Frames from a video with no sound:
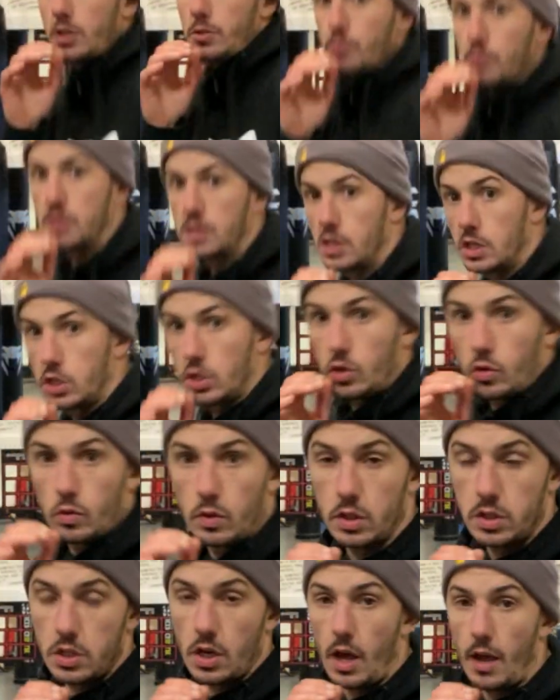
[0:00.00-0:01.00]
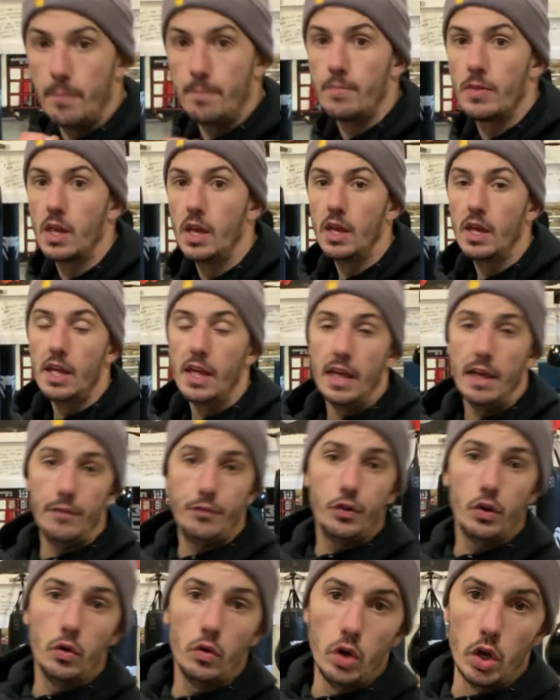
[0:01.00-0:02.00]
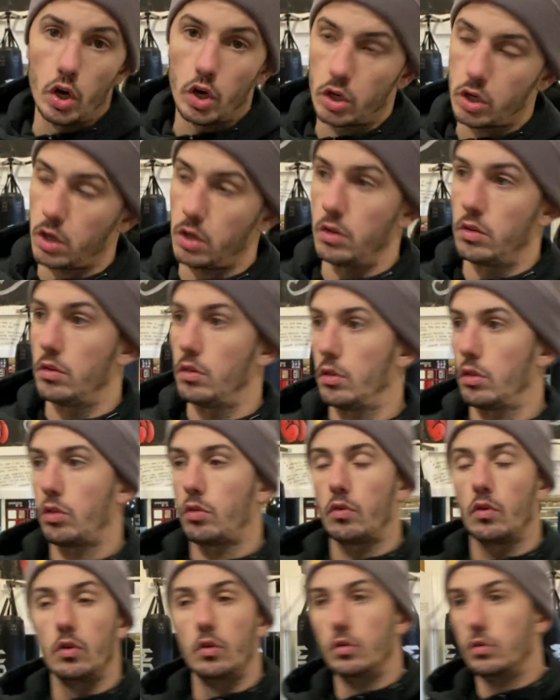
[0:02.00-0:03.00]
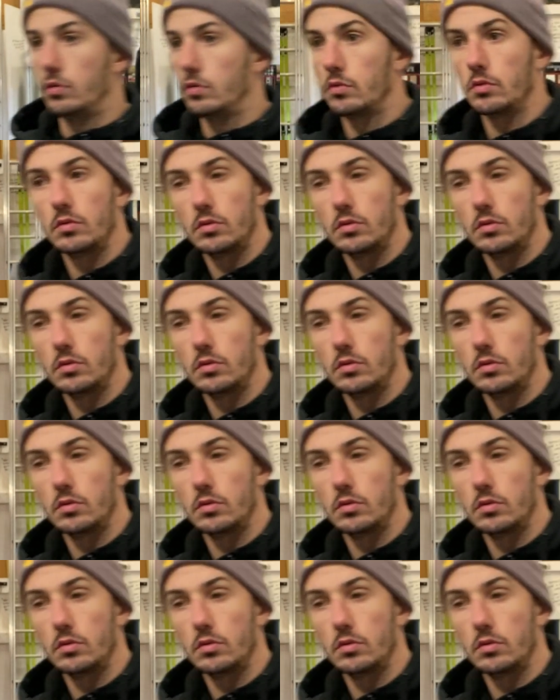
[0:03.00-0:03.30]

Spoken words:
position all the time. If you look through